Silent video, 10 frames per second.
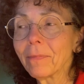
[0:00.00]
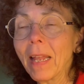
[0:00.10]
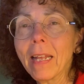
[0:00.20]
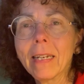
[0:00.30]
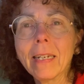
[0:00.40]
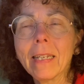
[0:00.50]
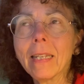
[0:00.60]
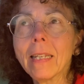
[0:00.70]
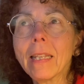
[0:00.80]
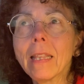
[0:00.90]
And
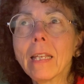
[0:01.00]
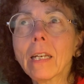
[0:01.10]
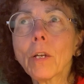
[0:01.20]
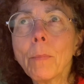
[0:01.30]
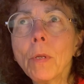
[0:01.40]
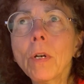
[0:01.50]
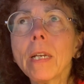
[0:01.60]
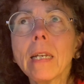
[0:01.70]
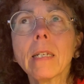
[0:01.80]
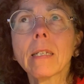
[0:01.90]
the
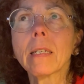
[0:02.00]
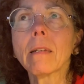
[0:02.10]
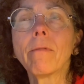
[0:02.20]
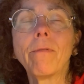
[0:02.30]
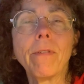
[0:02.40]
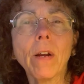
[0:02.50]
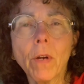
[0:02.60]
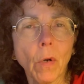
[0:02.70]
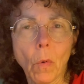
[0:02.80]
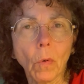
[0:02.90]
community is
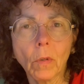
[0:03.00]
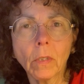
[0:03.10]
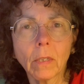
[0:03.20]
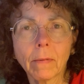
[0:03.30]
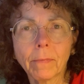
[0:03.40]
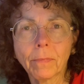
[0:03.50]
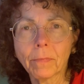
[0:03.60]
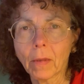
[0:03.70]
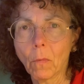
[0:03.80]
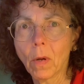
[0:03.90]
very old.
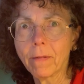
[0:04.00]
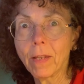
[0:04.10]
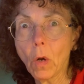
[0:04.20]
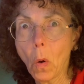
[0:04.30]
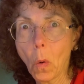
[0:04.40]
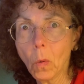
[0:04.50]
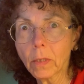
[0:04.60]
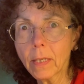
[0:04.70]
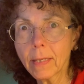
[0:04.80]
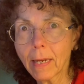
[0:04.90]
One of the
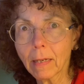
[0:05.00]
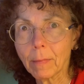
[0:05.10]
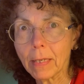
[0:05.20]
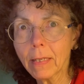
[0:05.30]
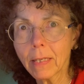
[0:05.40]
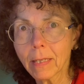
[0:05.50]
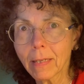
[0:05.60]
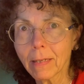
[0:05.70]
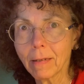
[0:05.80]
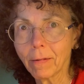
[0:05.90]
oldest
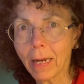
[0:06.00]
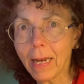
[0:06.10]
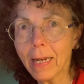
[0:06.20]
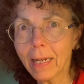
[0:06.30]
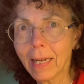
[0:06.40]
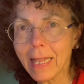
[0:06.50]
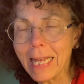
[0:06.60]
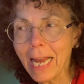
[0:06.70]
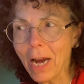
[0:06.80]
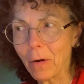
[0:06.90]
settlements, okay, in
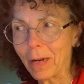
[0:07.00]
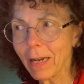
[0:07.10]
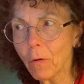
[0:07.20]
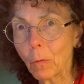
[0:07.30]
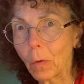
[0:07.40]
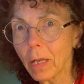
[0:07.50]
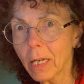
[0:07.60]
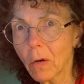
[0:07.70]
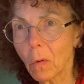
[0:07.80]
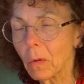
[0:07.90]
the area,
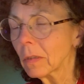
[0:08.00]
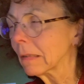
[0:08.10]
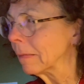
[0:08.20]
really old.